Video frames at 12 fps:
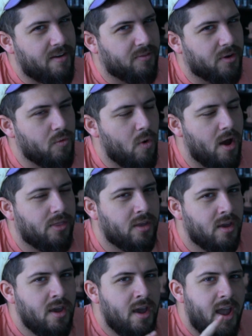
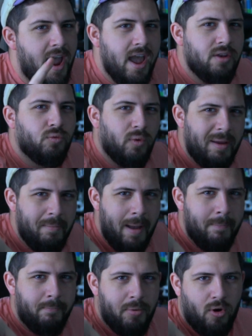everyone, and
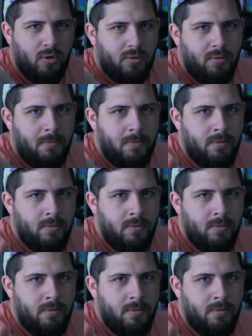remember,